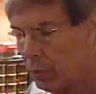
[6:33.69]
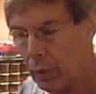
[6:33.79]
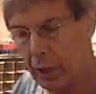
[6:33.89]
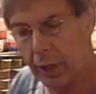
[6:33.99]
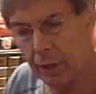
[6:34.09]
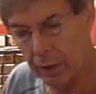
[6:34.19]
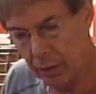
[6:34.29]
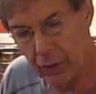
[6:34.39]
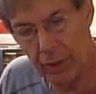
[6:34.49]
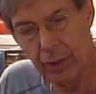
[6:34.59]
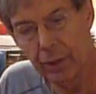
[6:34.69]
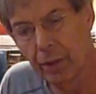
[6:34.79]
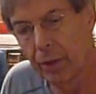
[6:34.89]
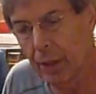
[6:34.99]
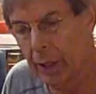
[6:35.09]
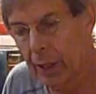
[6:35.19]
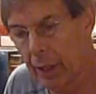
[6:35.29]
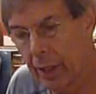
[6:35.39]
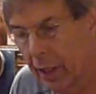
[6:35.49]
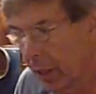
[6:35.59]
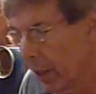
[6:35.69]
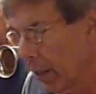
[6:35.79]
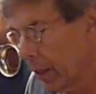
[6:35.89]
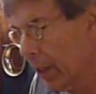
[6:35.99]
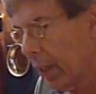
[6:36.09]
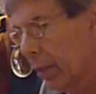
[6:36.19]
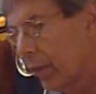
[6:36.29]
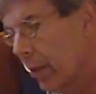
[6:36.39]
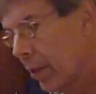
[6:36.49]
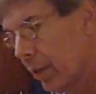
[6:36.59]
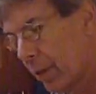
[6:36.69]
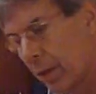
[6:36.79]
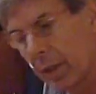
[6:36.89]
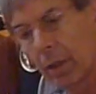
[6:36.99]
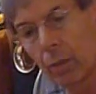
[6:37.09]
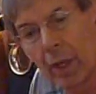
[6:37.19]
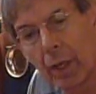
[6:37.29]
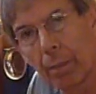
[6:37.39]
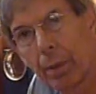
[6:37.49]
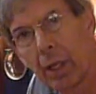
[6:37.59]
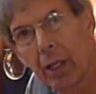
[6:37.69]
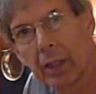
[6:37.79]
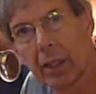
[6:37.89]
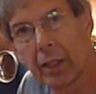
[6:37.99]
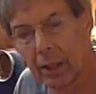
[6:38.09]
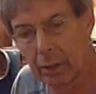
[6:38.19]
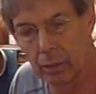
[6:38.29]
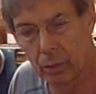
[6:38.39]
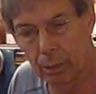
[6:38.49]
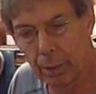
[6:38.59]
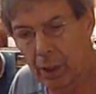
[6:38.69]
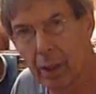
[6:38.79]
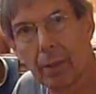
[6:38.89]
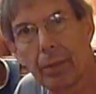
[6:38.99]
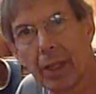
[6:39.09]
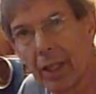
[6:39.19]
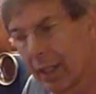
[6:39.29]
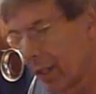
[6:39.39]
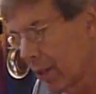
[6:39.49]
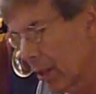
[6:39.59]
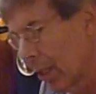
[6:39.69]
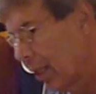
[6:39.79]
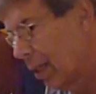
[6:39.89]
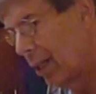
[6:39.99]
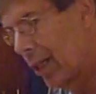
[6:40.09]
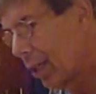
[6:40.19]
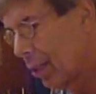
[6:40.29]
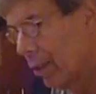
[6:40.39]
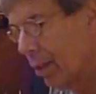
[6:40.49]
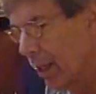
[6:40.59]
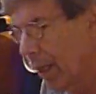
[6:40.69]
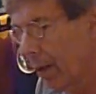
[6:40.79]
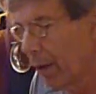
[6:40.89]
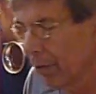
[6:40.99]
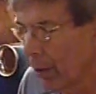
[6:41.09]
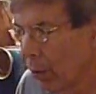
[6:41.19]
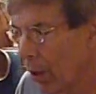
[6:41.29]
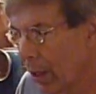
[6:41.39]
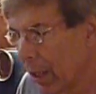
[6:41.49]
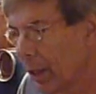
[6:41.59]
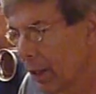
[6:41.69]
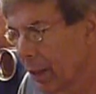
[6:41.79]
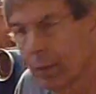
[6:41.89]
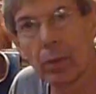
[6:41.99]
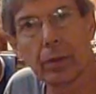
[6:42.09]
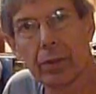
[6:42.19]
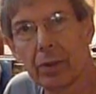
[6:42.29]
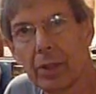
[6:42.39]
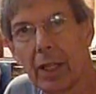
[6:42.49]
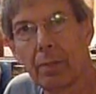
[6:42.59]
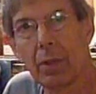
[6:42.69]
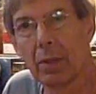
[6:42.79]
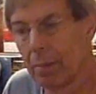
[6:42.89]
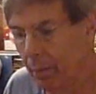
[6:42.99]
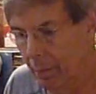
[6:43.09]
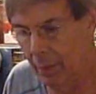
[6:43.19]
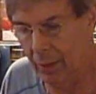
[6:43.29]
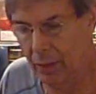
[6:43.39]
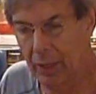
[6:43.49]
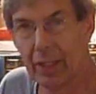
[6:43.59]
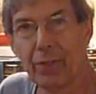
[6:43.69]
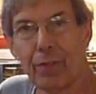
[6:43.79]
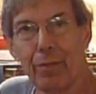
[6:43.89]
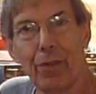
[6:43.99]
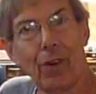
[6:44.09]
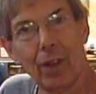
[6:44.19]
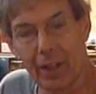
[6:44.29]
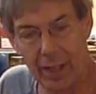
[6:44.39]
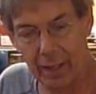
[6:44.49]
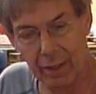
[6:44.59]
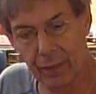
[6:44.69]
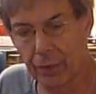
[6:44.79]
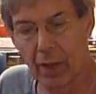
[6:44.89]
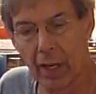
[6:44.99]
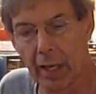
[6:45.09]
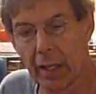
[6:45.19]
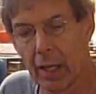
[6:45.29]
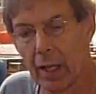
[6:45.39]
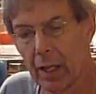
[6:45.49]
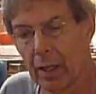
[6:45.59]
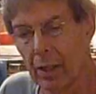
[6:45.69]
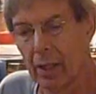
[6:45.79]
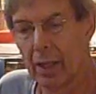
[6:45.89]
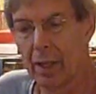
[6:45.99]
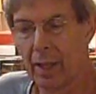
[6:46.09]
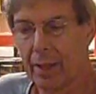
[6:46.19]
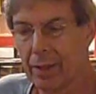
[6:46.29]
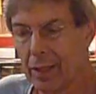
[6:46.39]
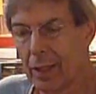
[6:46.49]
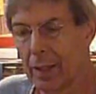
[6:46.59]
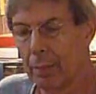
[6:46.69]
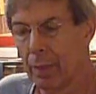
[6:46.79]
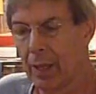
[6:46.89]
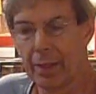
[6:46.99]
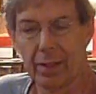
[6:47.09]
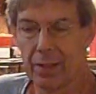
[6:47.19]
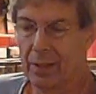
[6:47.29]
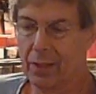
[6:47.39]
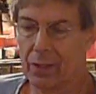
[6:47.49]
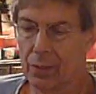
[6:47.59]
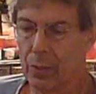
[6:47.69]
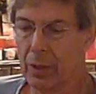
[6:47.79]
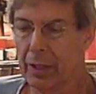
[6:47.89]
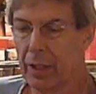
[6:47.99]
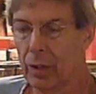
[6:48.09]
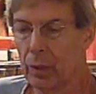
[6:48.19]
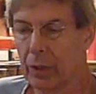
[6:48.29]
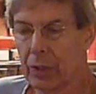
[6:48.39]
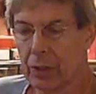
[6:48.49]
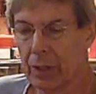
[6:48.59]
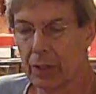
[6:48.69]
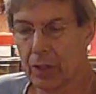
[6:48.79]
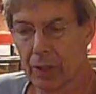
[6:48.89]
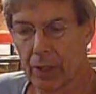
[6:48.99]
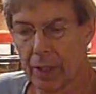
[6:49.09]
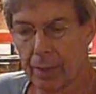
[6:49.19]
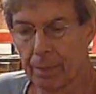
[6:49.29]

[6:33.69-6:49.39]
is what I use to cut the little round plug that will plug up the end. You can do that however you want. Anything that will keep the seed from falling out is fine. I think you can buy this. This is really old. It's just